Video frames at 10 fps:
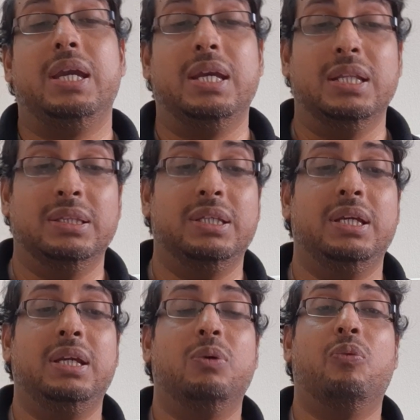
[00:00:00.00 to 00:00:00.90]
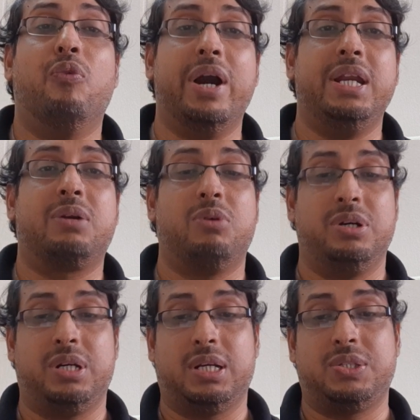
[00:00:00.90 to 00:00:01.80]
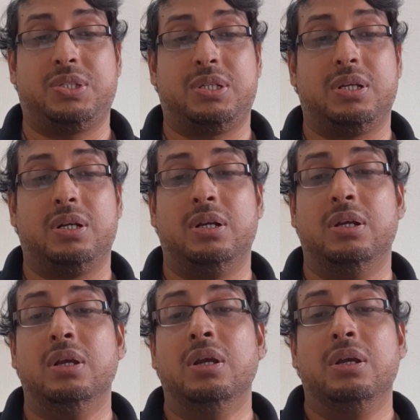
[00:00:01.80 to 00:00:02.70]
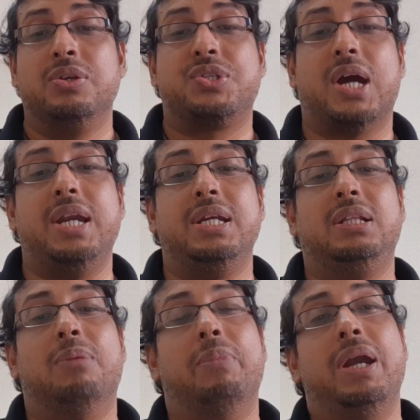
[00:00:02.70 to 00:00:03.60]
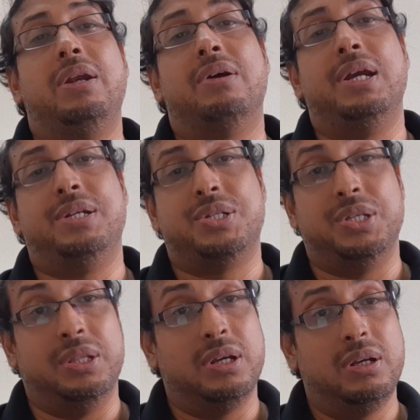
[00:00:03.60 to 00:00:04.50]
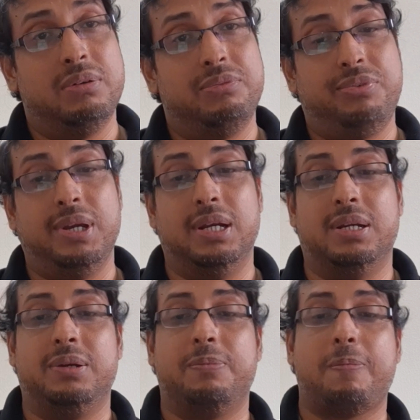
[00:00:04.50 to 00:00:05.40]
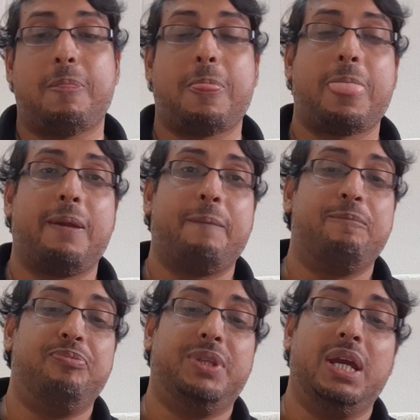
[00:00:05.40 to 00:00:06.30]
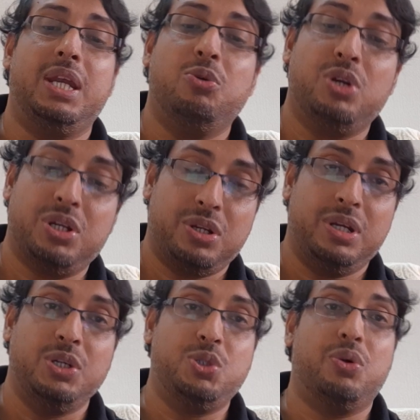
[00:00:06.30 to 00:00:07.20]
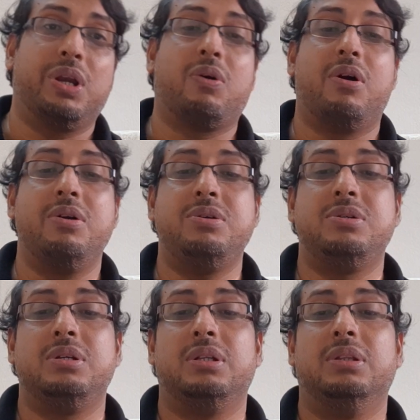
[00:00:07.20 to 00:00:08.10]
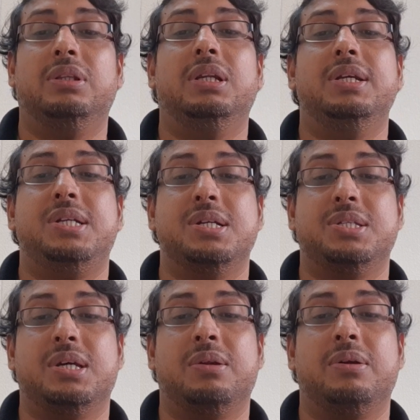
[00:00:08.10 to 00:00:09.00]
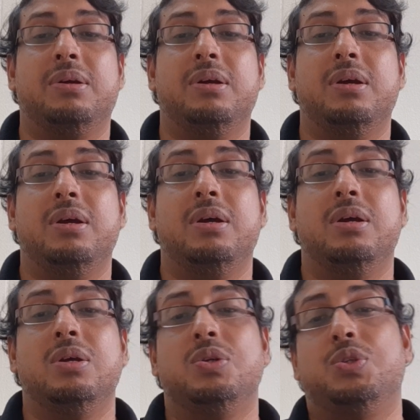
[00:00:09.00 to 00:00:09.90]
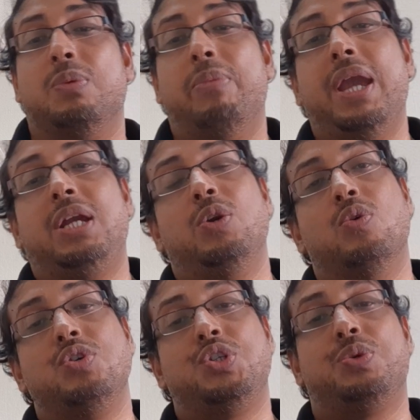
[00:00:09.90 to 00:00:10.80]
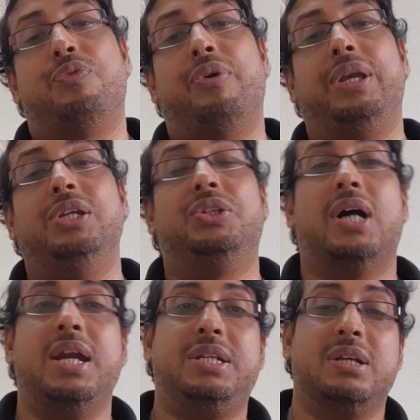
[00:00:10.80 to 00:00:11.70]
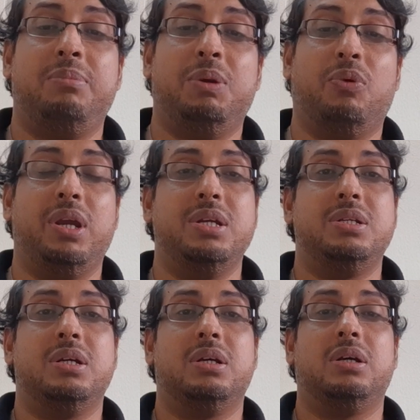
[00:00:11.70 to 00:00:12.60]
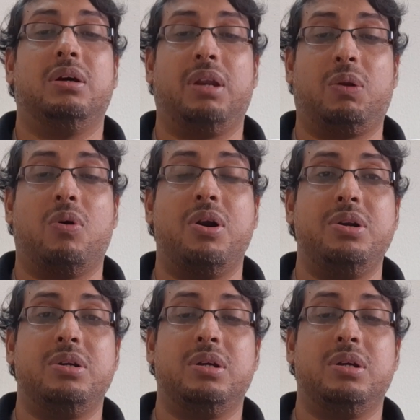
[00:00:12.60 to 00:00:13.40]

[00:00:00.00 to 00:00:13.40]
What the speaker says: in the wider context, citing the main writers in the field. Then you need to record the literature. So make notes for each item you read, record,